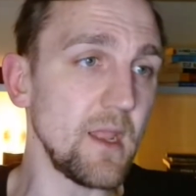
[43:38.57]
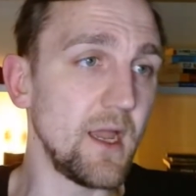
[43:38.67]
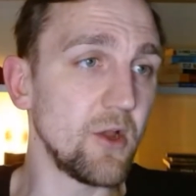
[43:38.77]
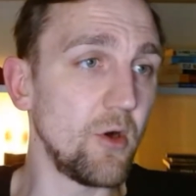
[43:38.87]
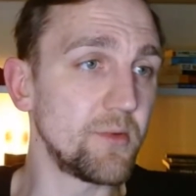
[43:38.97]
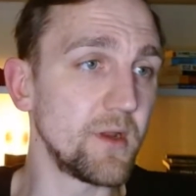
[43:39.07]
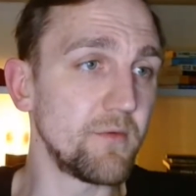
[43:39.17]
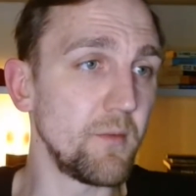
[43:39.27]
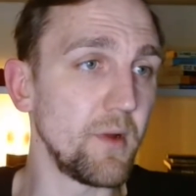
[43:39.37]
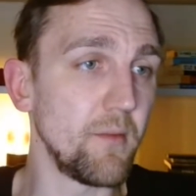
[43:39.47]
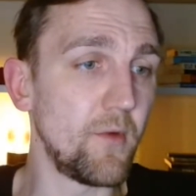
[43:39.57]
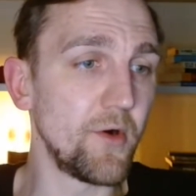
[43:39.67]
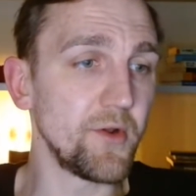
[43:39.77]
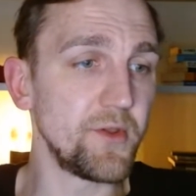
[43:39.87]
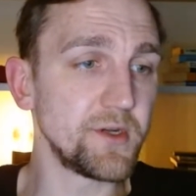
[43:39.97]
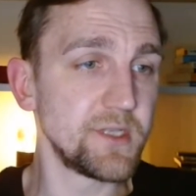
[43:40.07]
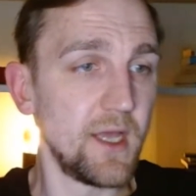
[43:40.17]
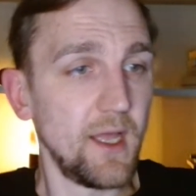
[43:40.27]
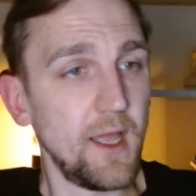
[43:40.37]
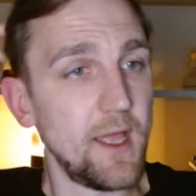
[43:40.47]
I hope there will be more orders.
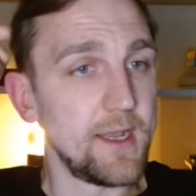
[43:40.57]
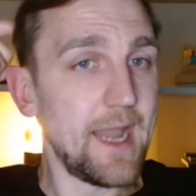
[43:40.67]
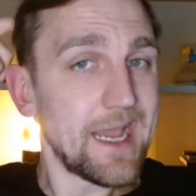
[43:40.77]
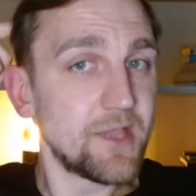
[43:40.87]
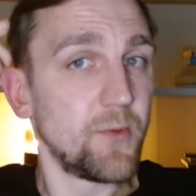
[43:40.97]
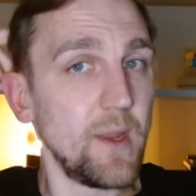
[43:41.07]
Next